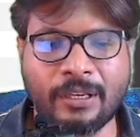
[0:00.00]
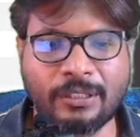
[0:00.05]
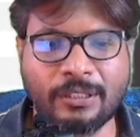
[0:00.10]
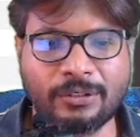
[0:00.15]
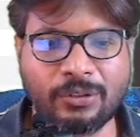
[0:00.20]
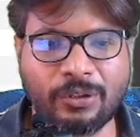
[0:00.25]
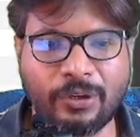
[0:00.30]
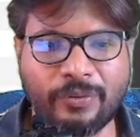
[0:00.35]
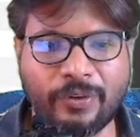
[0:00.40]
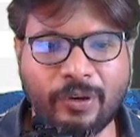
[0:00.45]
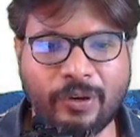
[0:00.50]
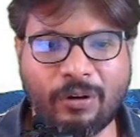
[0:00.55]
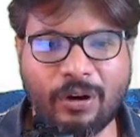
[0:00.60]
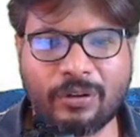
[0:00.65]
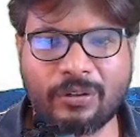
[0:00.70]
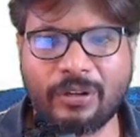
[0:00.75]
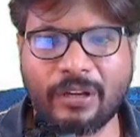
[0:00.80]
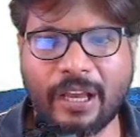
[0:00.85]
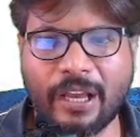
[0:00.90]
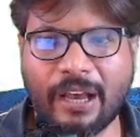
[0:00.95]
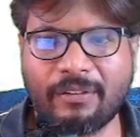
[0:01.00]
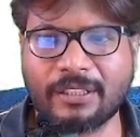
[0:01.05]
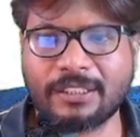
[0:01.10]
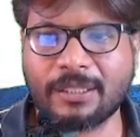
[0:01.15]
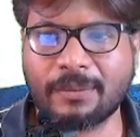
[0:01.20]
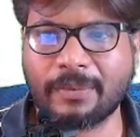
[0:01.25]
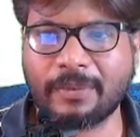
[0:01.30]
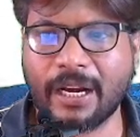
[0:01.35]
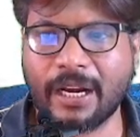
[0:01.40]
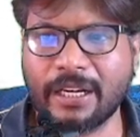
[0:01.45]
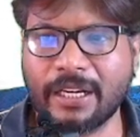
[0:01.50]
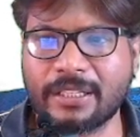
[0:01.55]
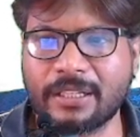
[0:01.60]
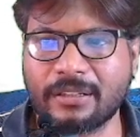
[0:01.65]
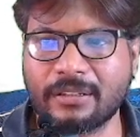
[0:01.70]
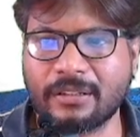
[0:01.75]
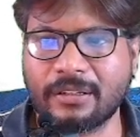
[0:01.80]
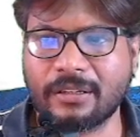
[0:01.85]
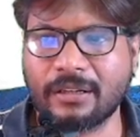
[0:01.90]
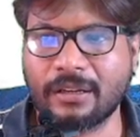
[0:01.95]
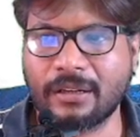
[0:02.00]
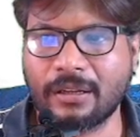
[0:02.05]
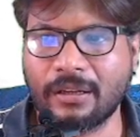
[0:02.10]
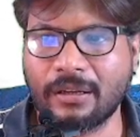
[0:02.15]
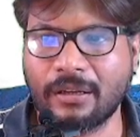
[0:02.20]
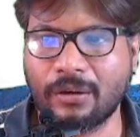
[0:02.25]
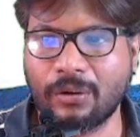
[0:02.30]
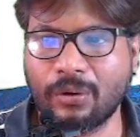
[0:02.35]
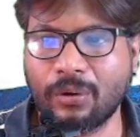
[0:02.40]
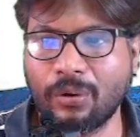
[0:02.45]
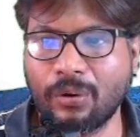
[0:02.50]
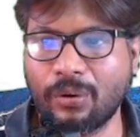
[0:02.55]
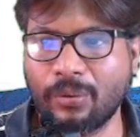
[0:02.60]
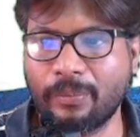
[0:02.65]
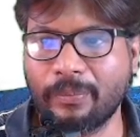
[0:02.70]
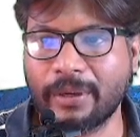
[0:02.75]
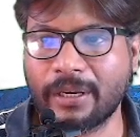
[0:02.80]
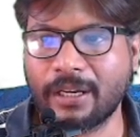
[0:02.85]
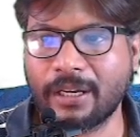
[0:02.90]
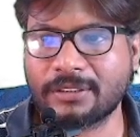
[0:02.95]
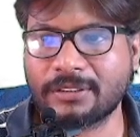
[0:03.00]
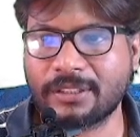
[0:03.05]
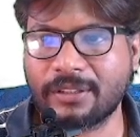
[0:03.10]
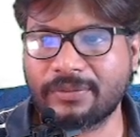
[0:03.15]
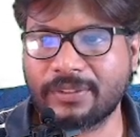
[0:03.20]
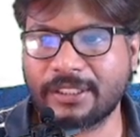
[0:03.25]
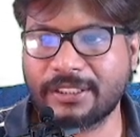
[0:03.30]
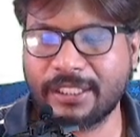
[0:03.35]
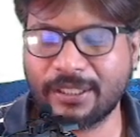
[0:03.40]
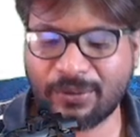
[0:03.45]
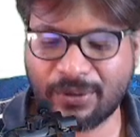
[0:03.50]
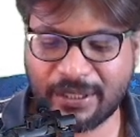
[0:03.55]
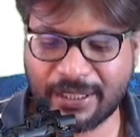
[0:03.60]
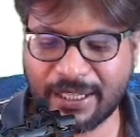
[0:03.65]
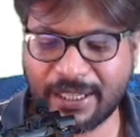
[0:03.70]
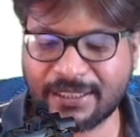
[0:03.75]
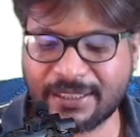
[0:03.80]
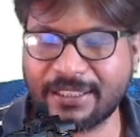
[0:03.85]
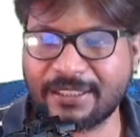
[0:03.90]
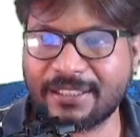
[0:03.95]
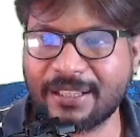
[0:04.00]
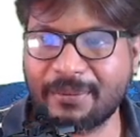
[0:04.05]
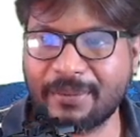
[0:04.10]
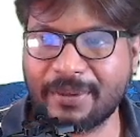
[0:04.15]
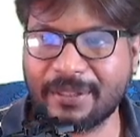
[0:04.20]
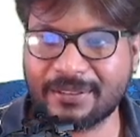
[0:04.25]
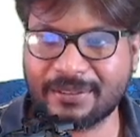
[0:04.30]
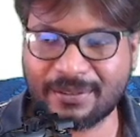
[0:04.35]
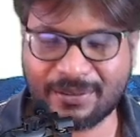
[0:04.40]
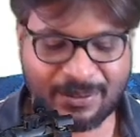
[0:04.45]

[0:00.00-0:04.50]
So if you want to have some condition, oh, because of this thing only the S is coming.